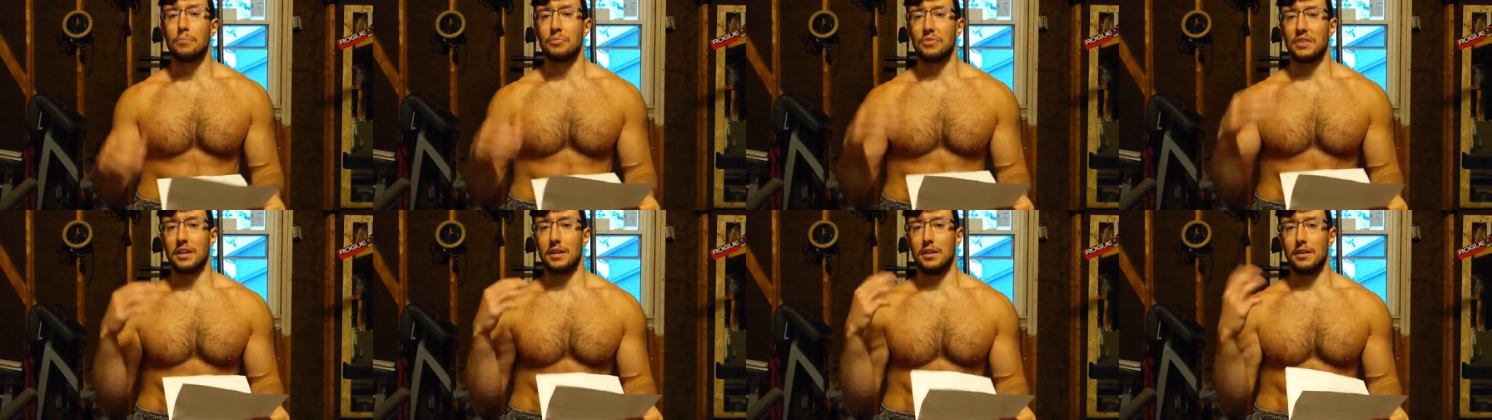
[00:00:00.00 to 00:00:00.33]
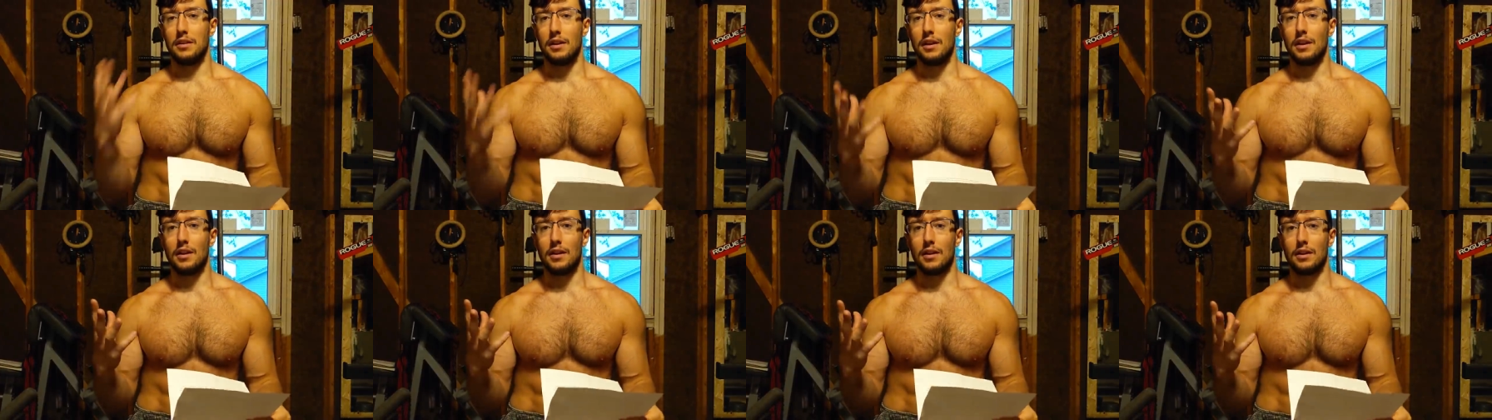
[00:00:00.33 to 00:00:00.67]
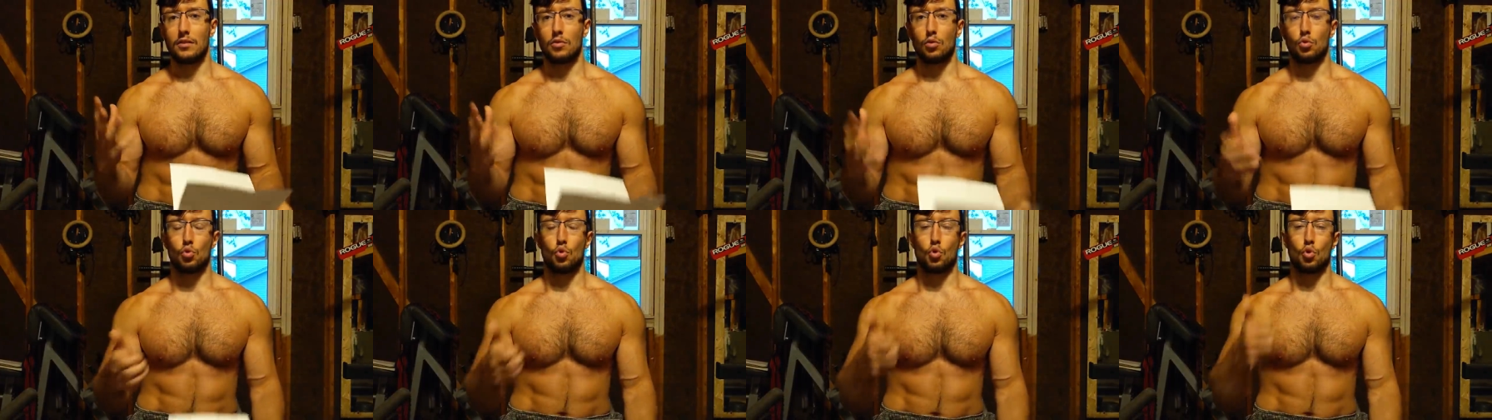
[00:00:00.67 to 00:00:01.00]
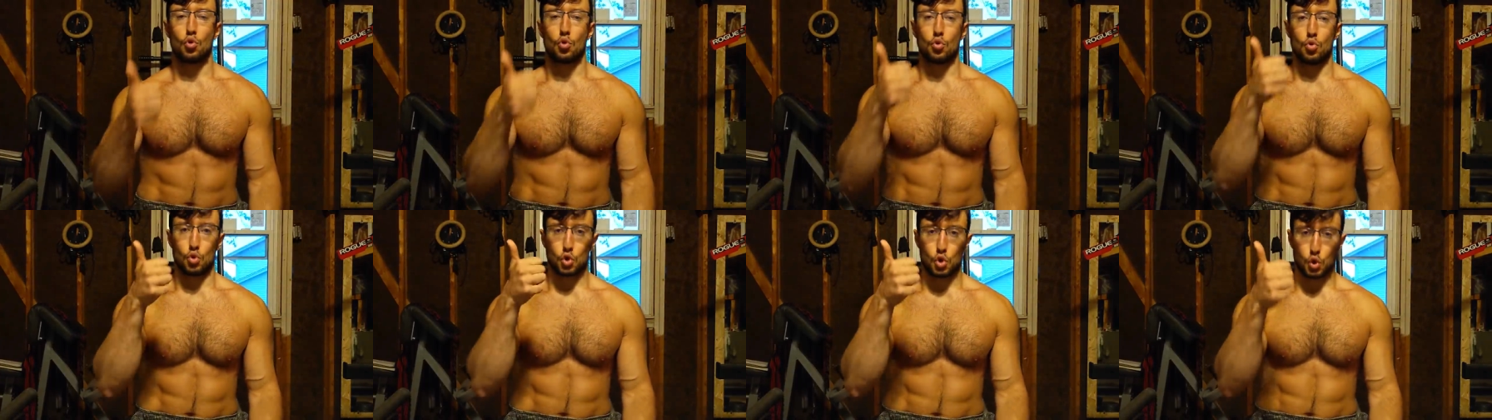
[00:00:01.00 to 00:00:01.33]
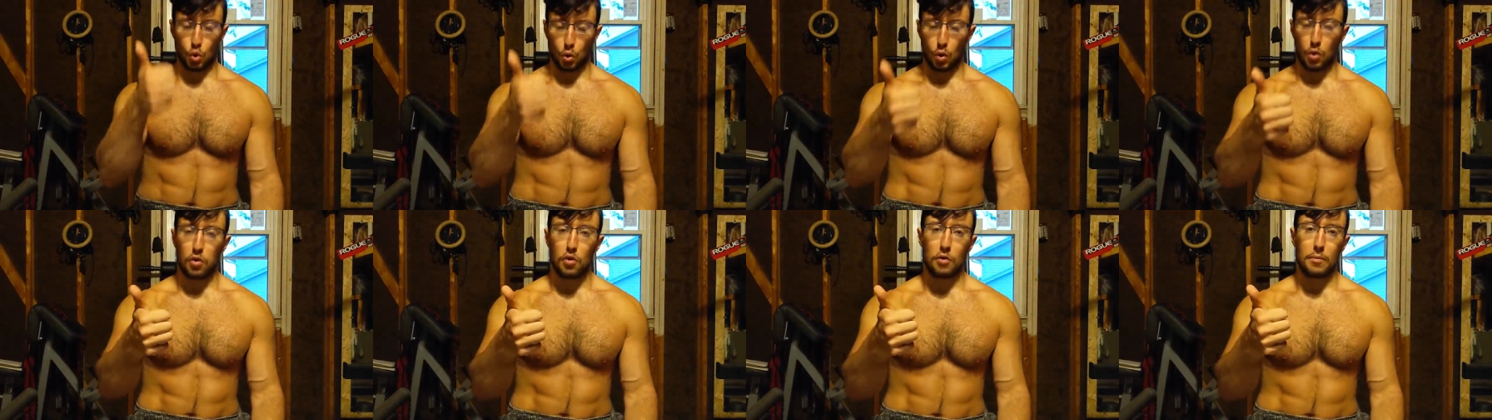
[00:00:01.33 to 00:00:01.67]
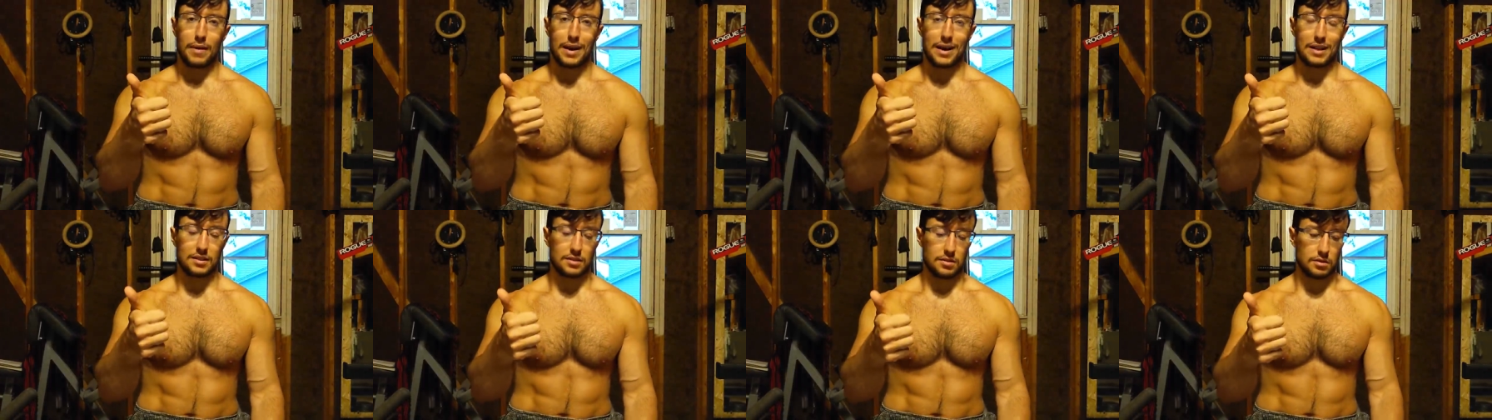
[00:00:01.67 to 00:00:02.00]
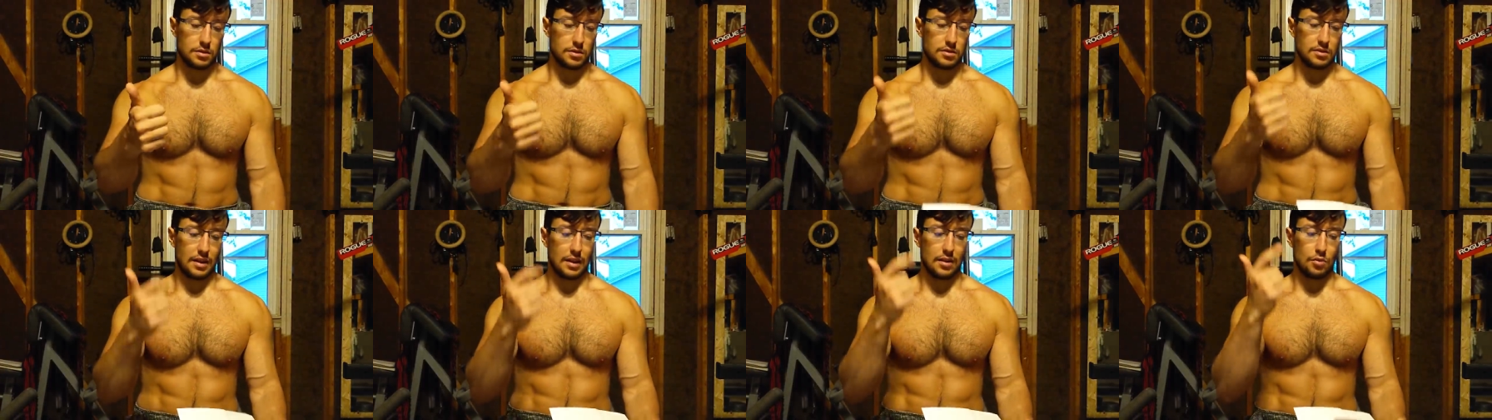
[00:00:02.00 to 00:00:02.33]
They did it to control the masses